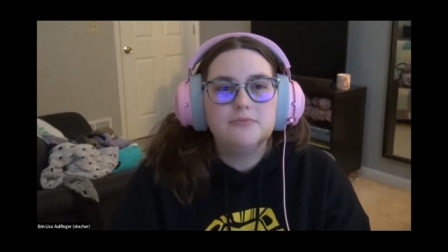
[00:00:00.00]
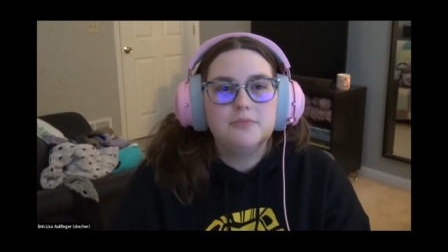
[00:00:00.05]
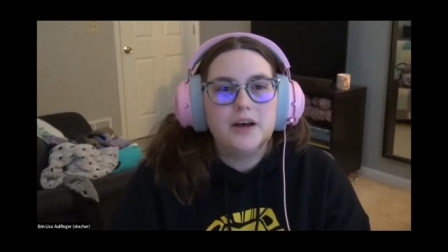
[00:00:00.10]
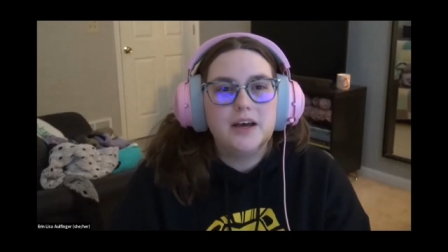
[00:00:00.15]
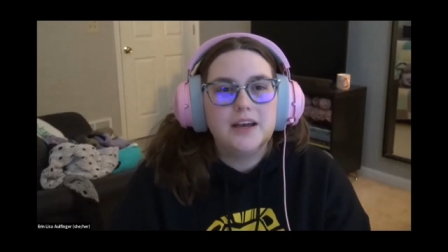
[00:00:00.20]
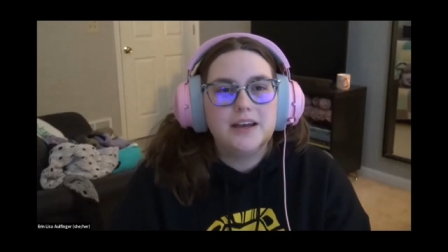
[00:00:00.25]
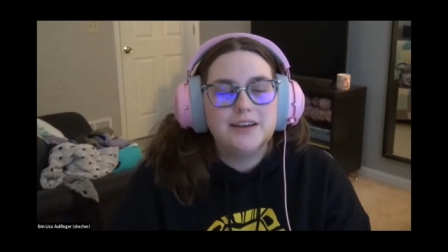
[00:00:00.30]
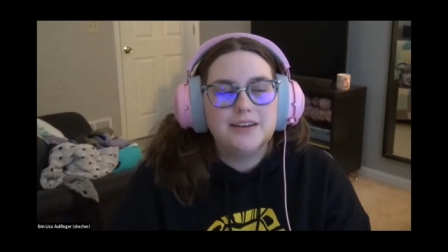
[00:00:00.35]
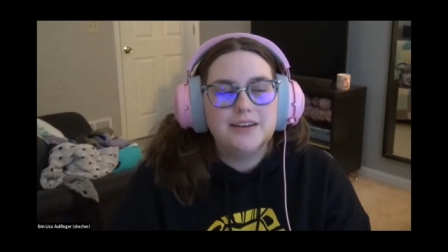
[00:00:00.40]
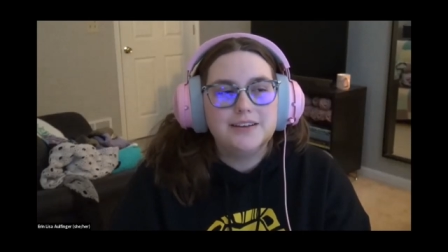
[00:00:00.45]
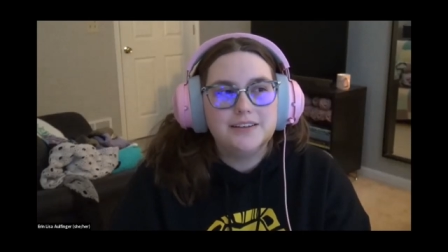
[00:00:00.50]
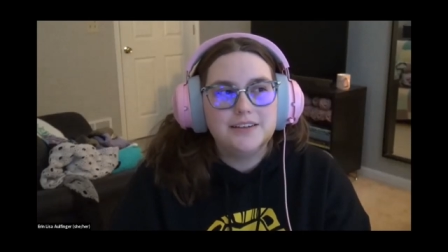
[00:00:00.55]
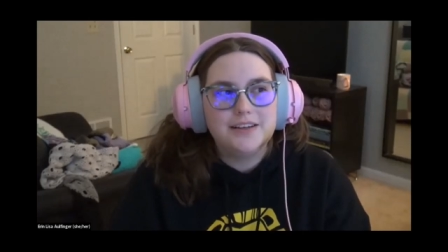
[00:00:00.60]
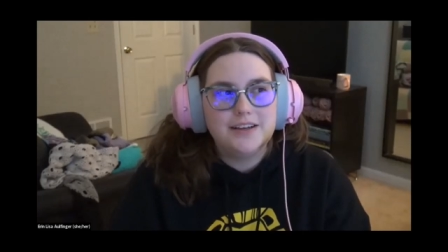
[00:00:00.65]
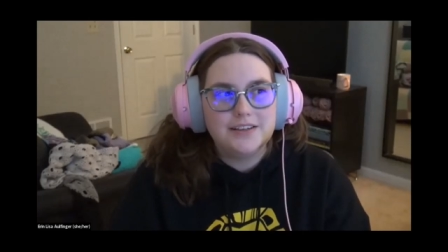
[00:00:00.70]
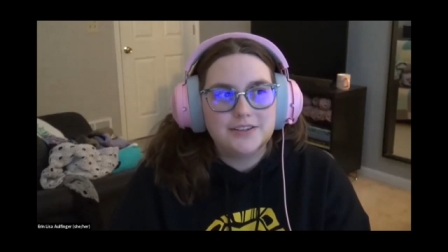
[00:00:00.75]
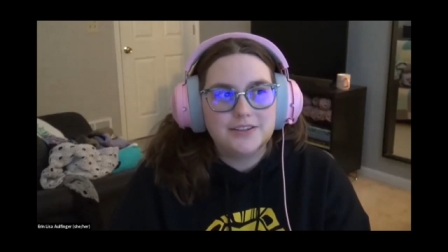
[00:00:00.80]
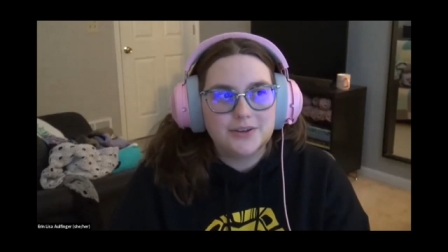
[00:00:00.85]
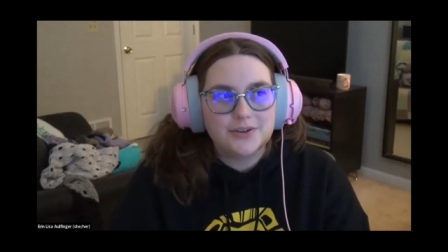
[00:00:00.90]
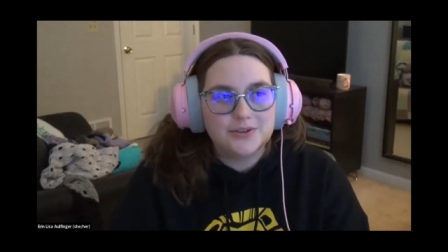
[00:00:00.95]
But
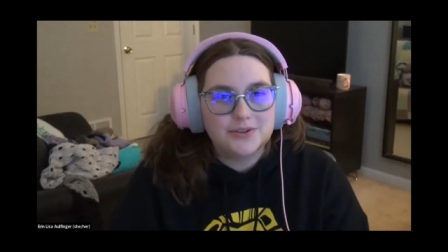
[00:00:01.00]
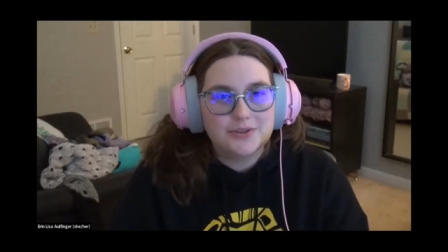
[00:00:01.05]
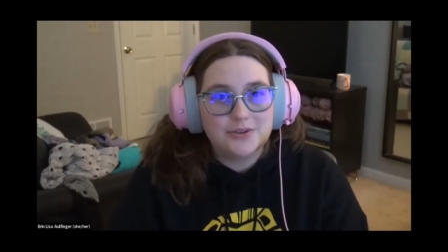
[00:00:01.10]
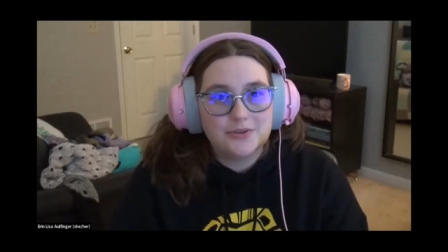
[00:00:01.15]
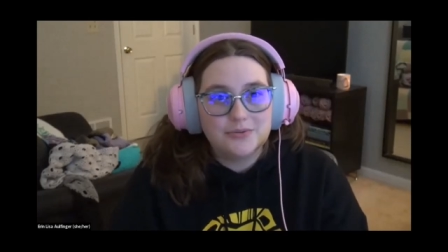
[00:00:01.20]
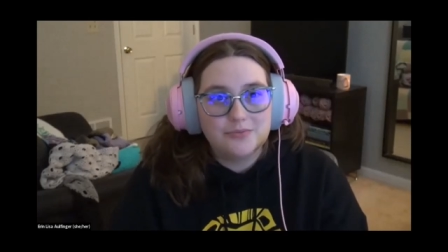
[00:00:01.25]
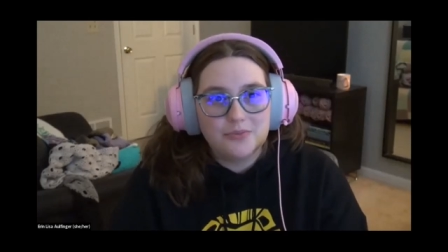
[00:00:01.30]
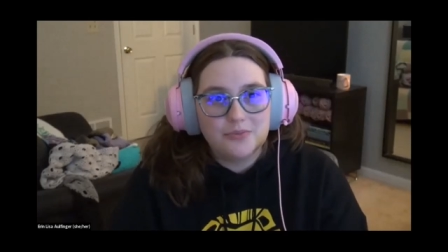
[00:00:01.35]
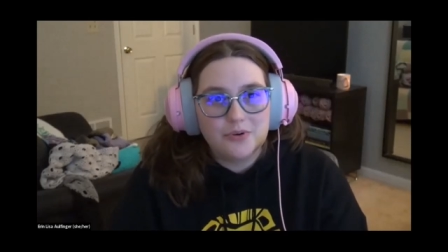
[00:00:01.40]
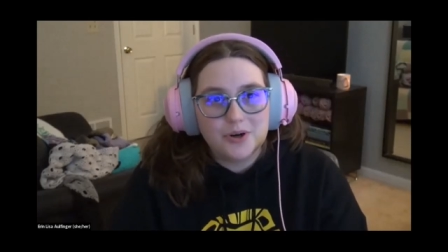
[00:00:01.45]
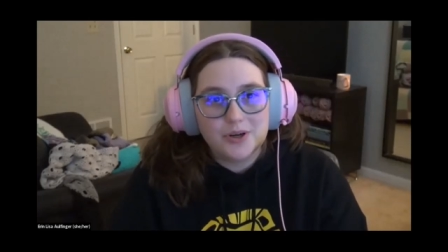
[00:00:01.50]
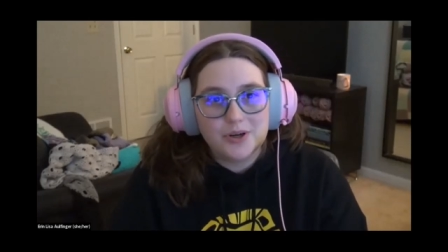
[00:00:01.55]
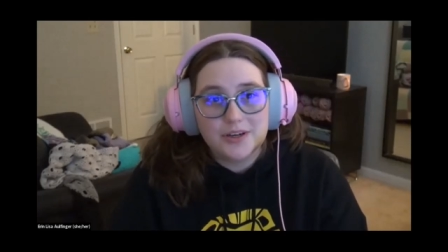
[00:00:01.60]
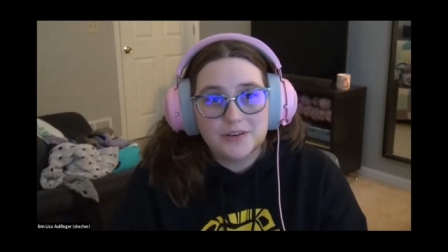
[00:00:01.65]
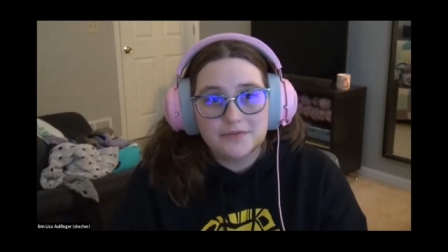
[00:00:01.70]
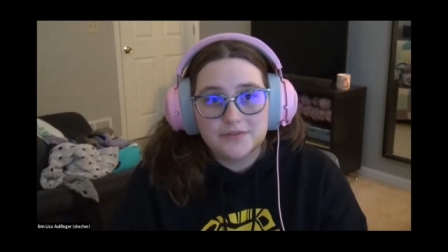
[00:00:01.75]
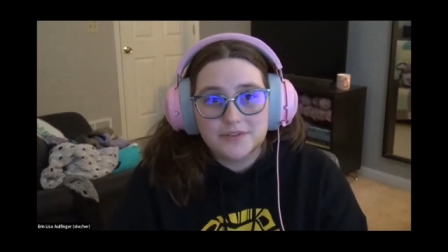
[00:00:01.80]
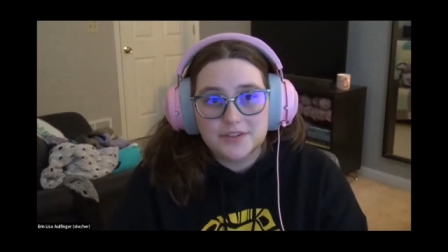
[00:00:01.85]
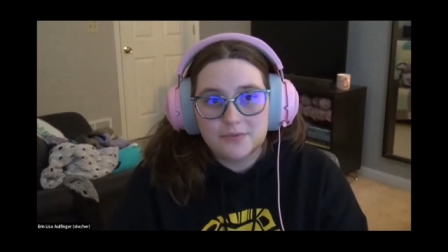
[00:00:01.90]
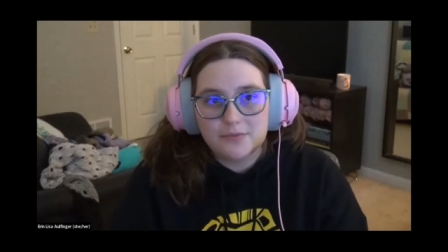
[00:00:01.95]
it's also important
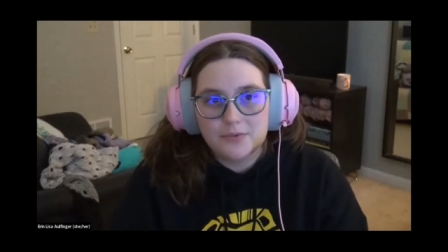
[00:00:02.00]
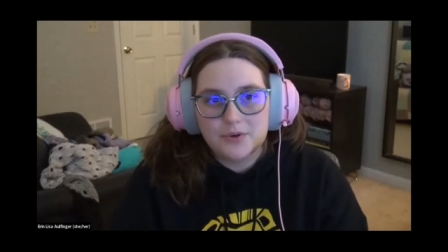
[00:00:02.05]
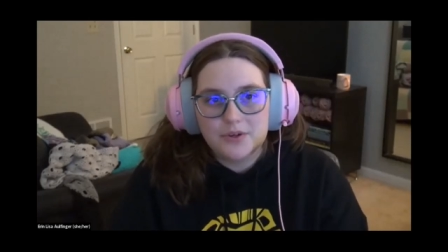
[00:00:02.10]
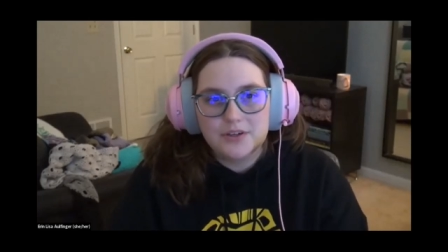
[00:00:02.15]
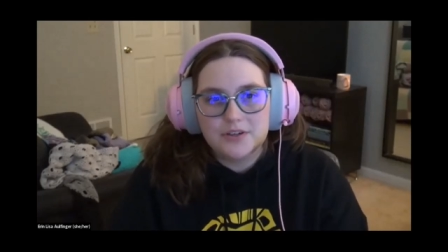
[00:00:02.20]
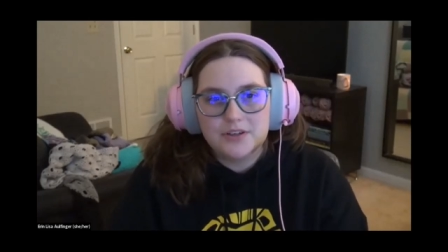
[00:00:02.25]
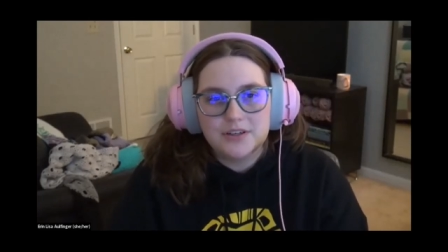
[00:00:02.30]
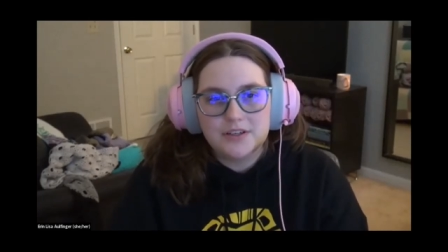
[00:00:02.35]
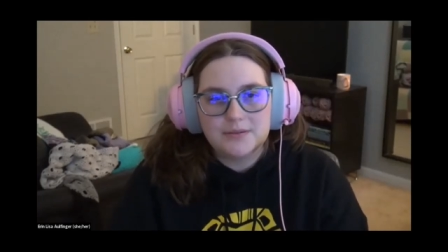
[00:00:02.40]
if someone,